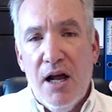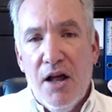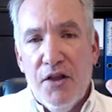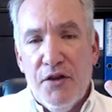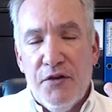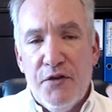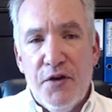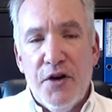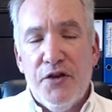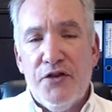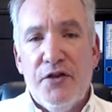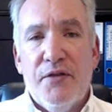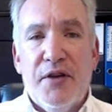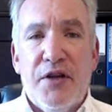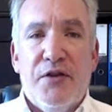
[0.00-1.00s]
The first
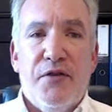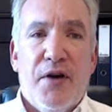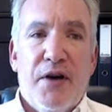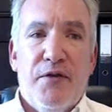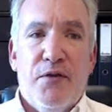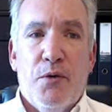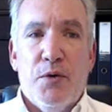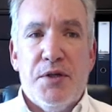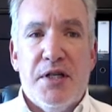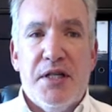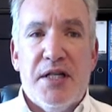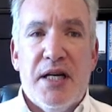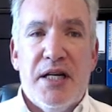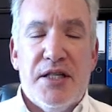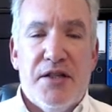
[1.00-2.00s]
of these five forces
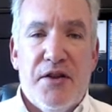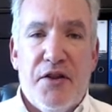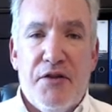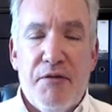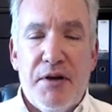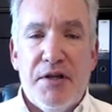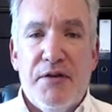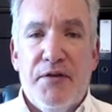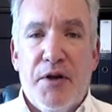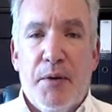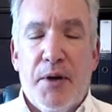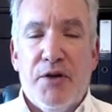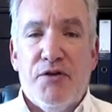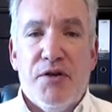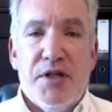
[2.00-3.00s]
is the threat of new
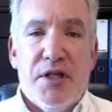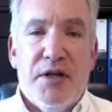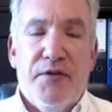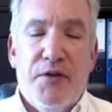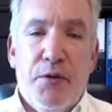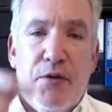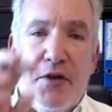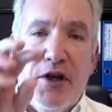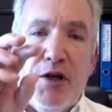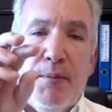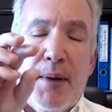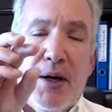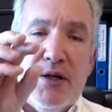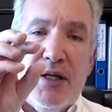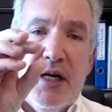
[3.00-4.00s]
entrants. And if you think
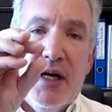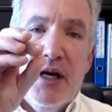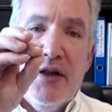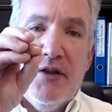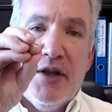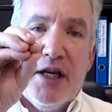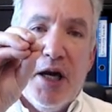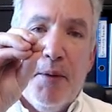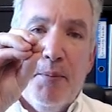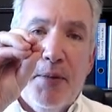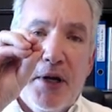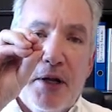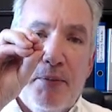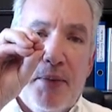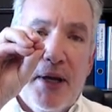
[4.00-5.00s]
about the
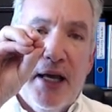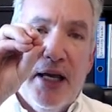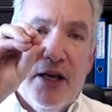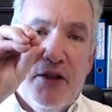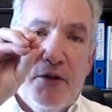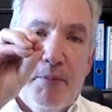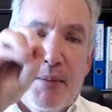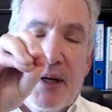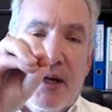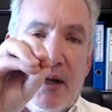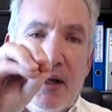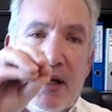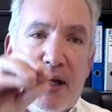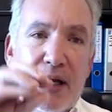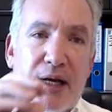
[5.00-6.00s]
company being in the
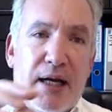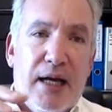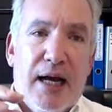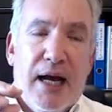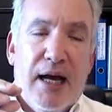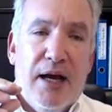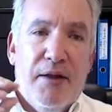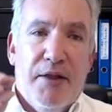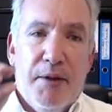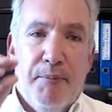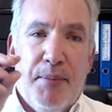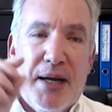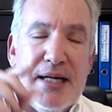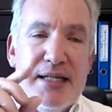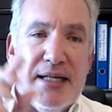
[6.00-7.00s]
middle, uh, then
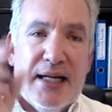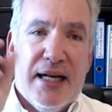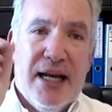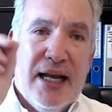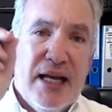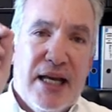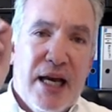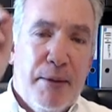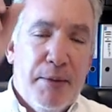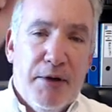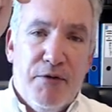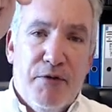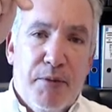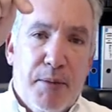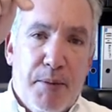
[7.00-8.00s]
basically coming
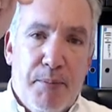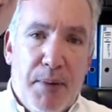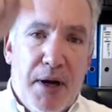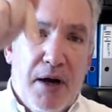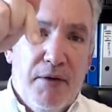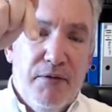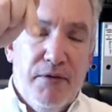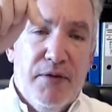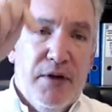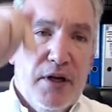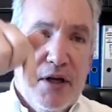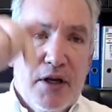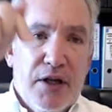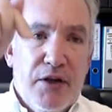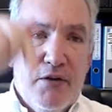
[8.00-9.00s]
from above,
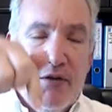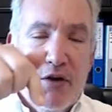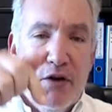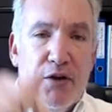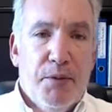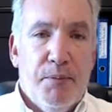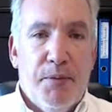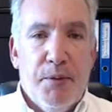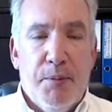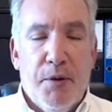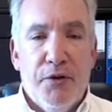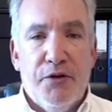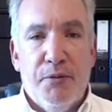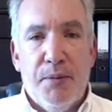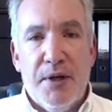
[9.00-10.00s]
you've got the, the
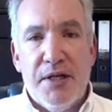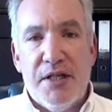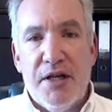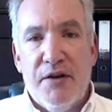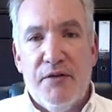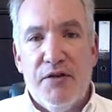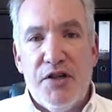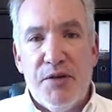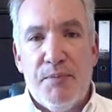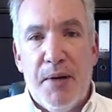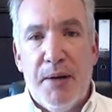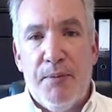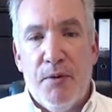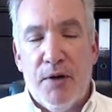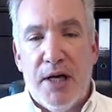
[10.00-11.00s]
possibility of
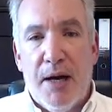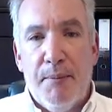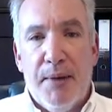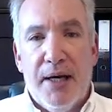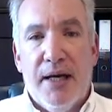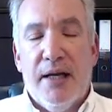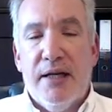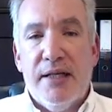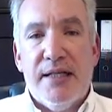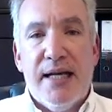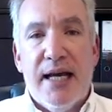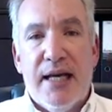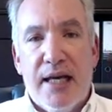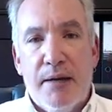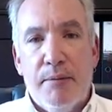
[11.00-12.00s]
people coming in and taking